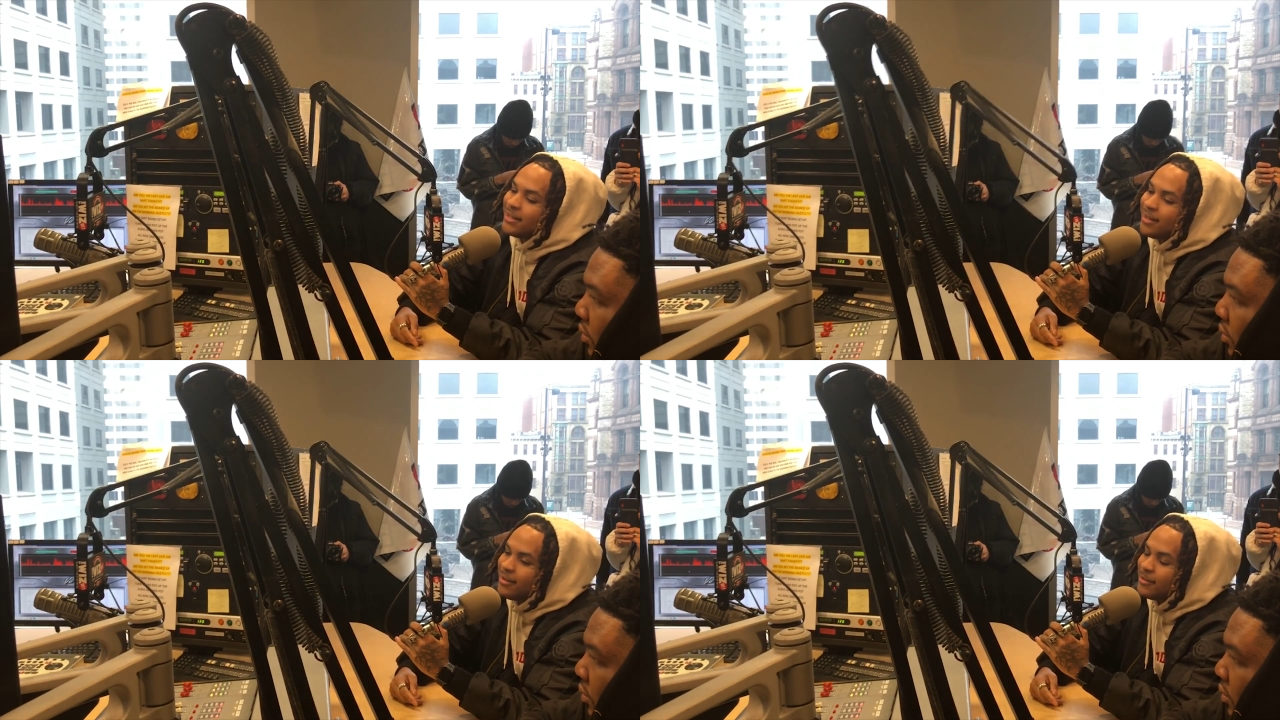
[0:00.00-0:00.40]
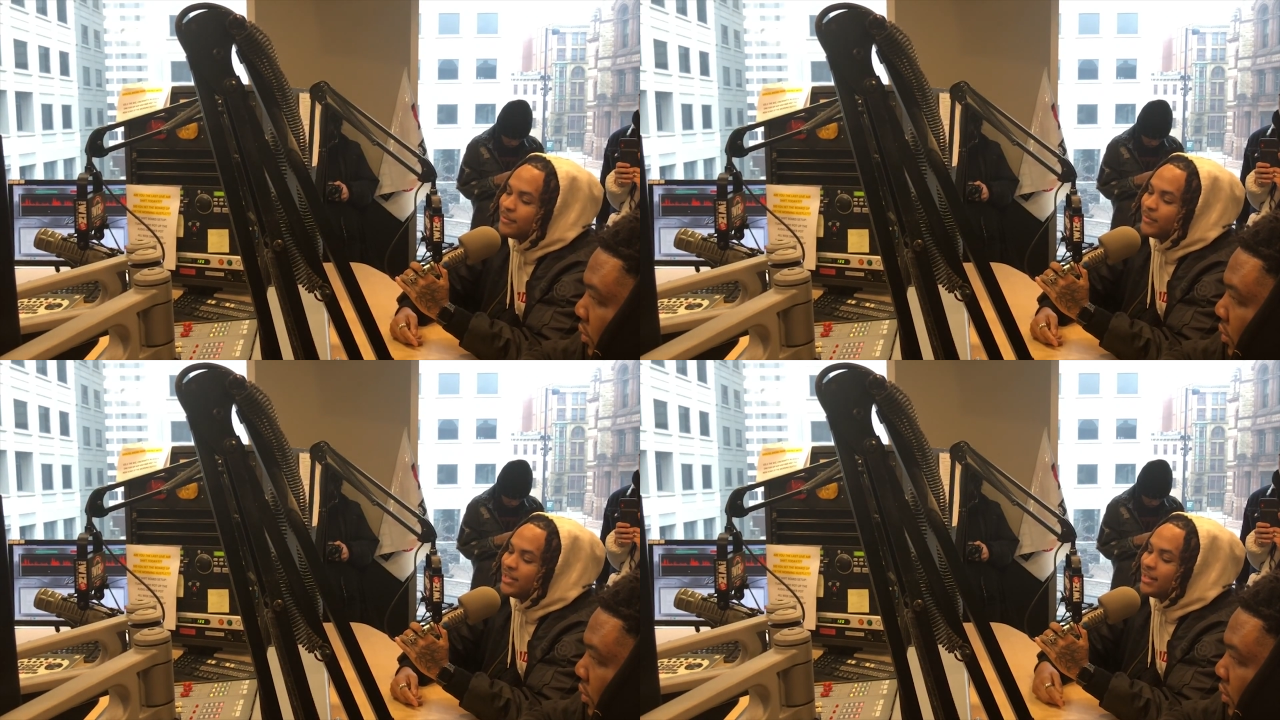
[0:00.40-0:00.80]

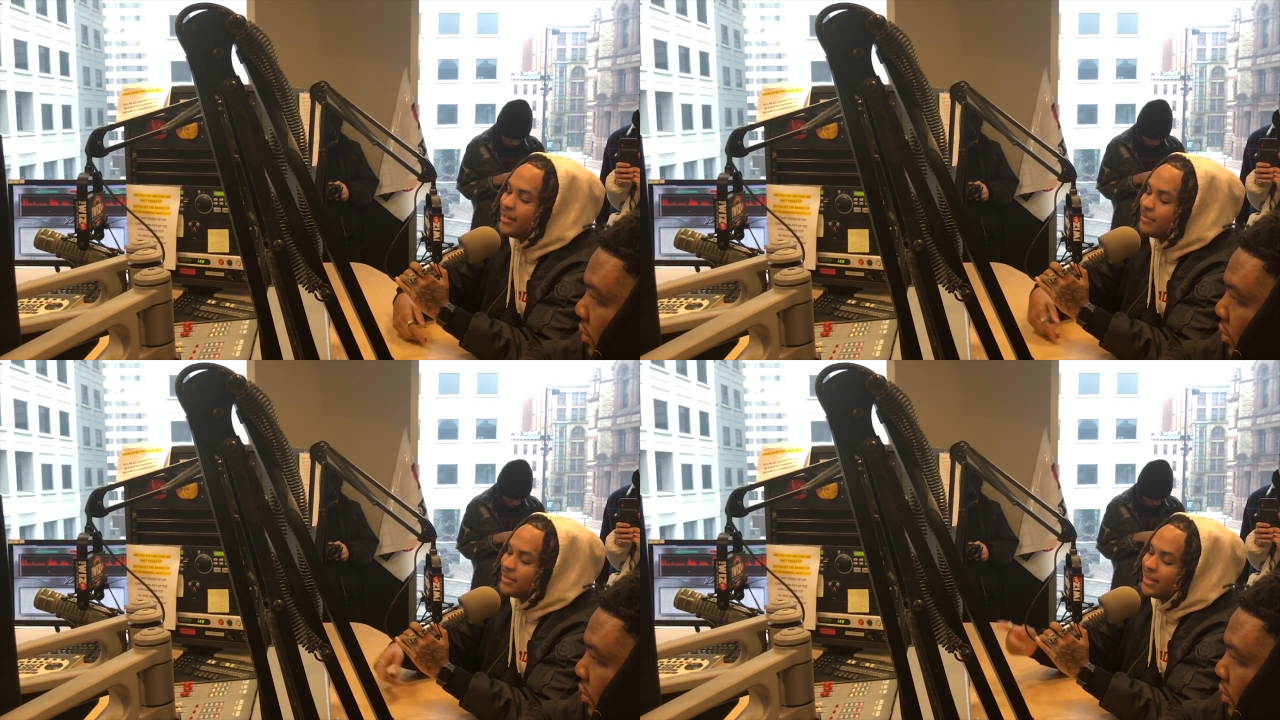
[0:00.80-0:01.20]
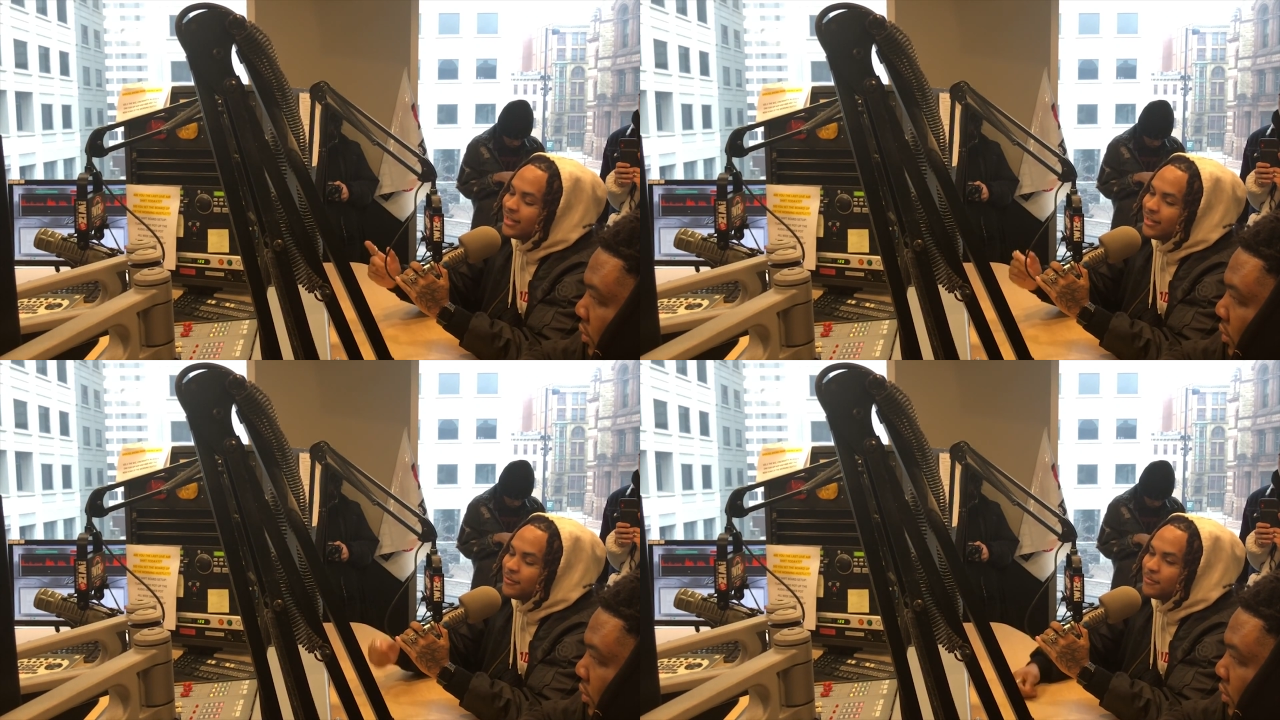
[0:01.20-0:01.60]
and he ended up
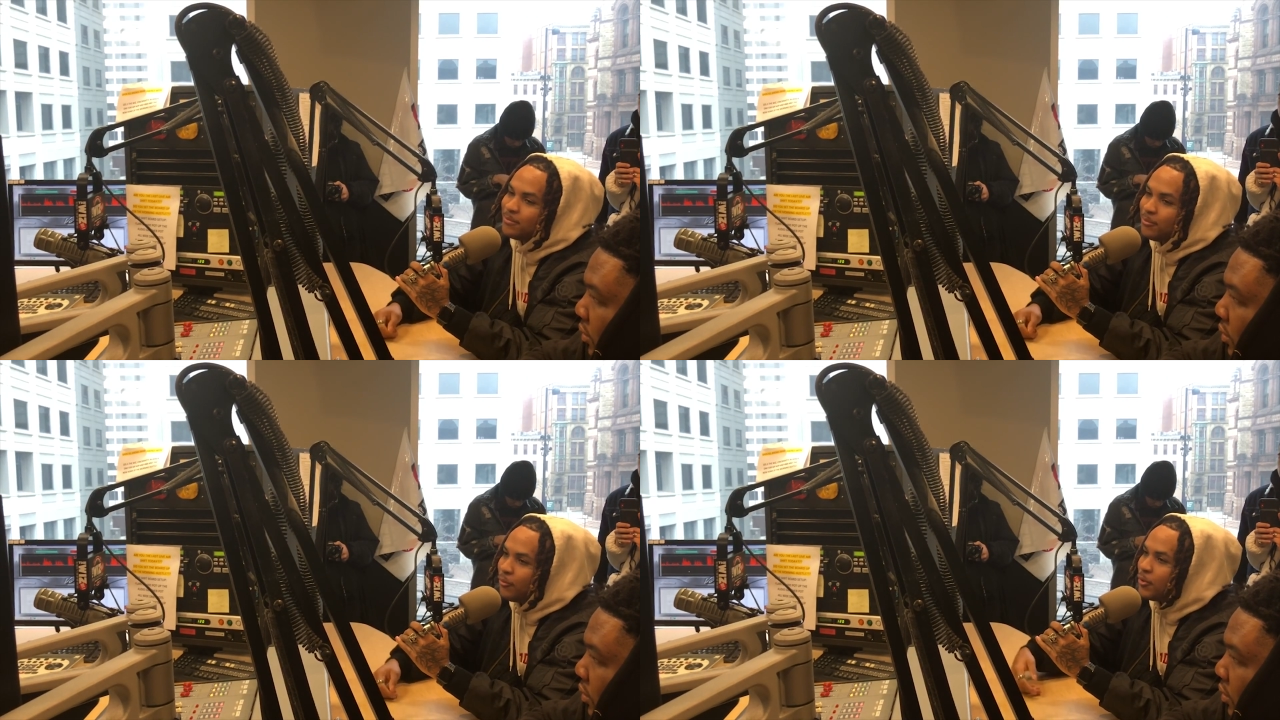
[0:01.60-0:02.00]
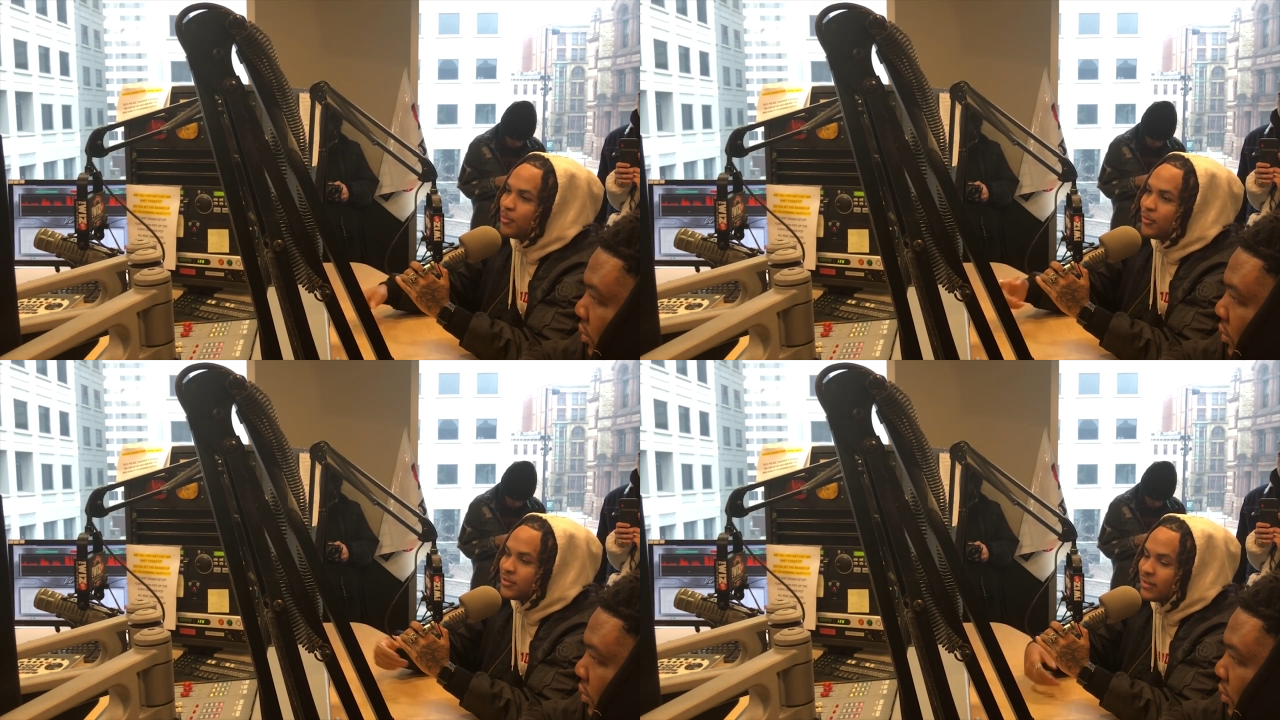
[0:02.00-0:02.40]
sending him more
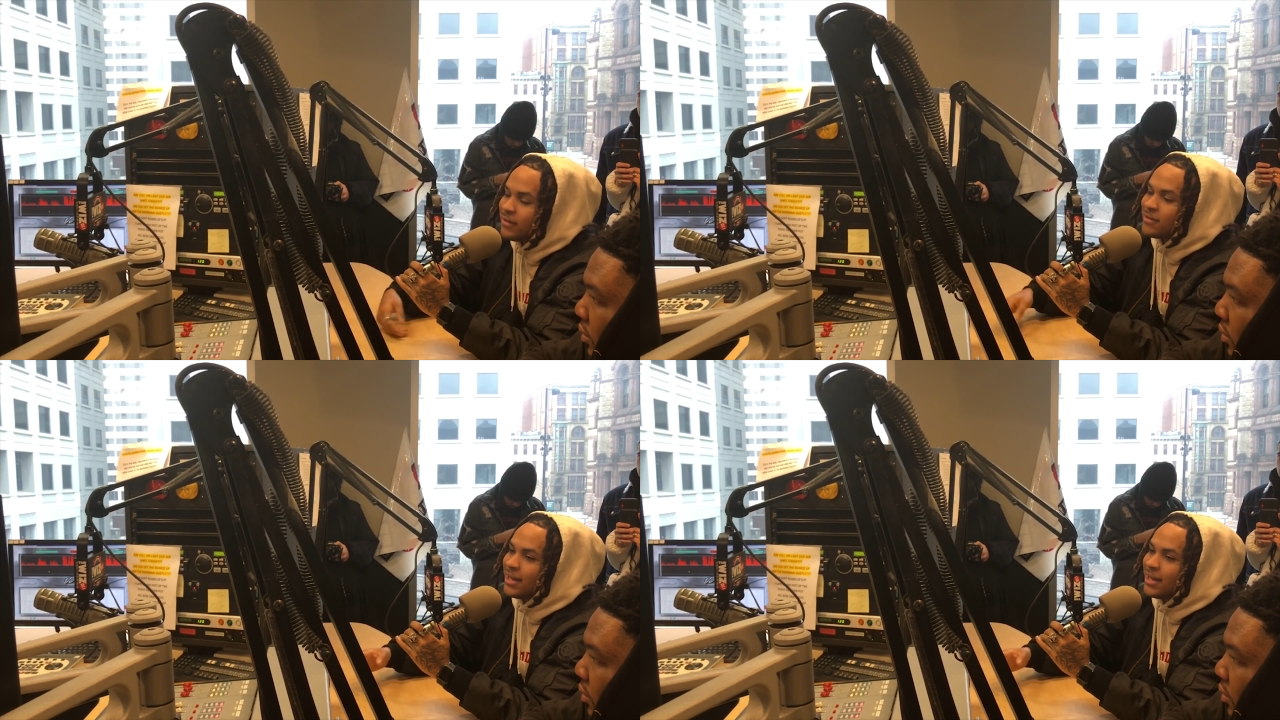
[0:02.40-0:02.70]
and more songs,